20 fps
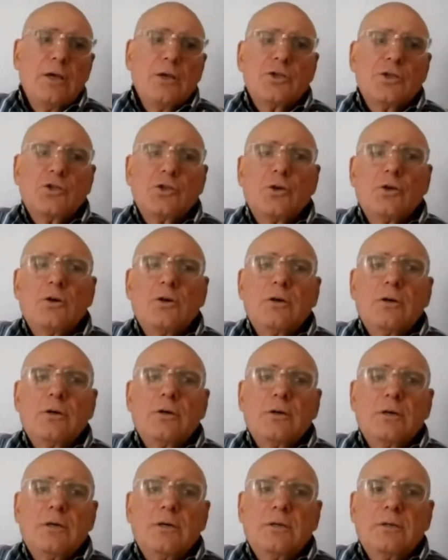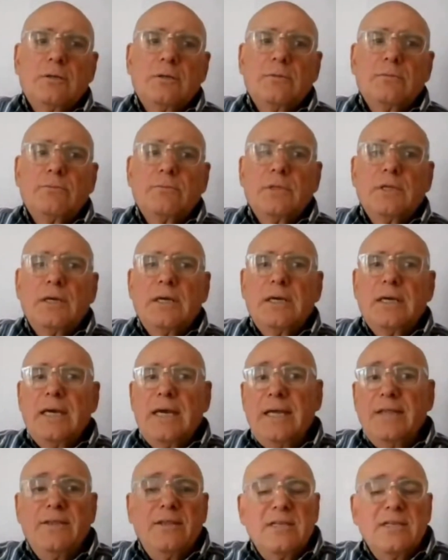So,
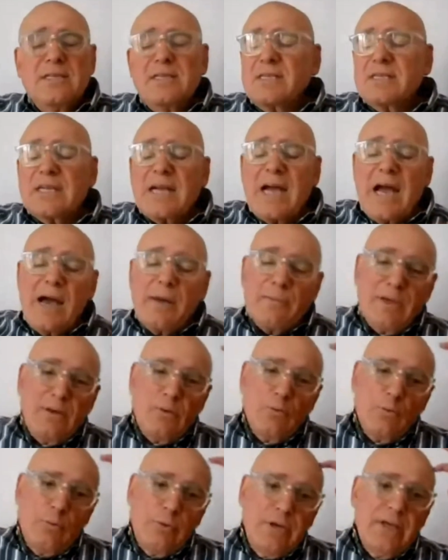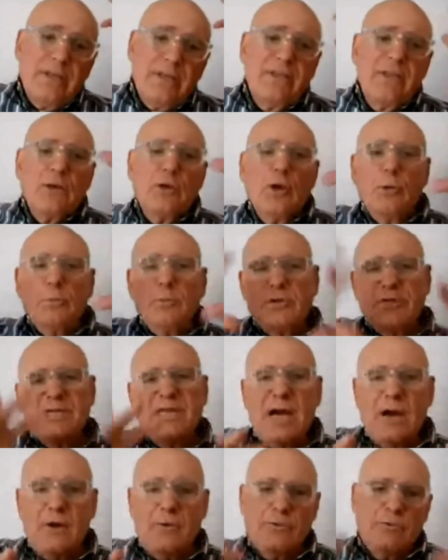and this is common with the global
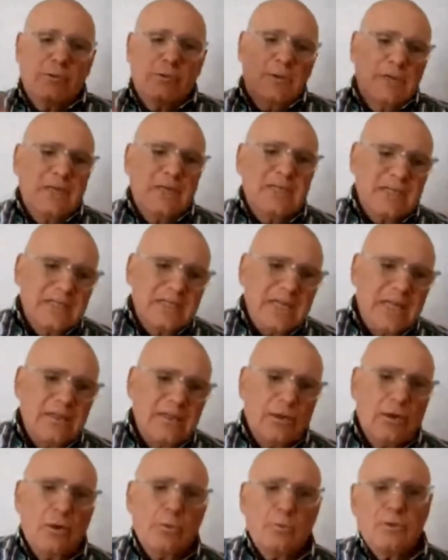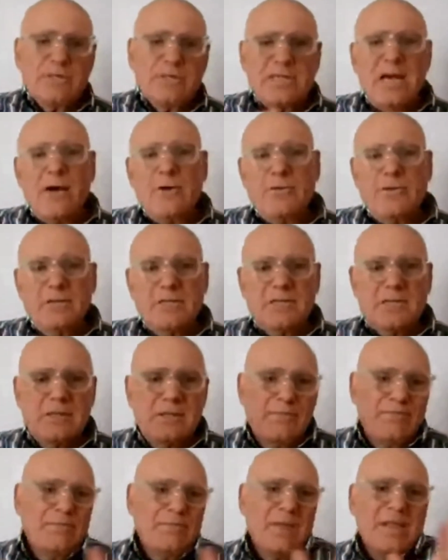South. Greece is not the global South,
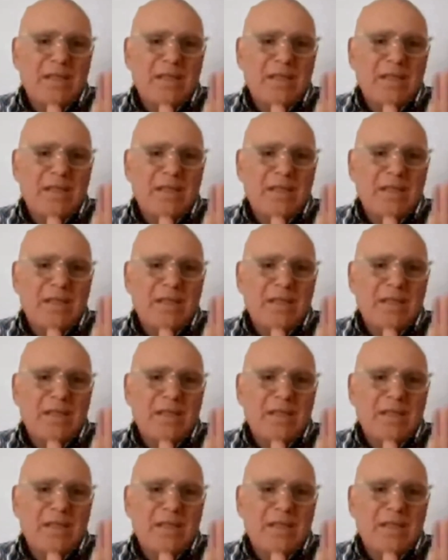it's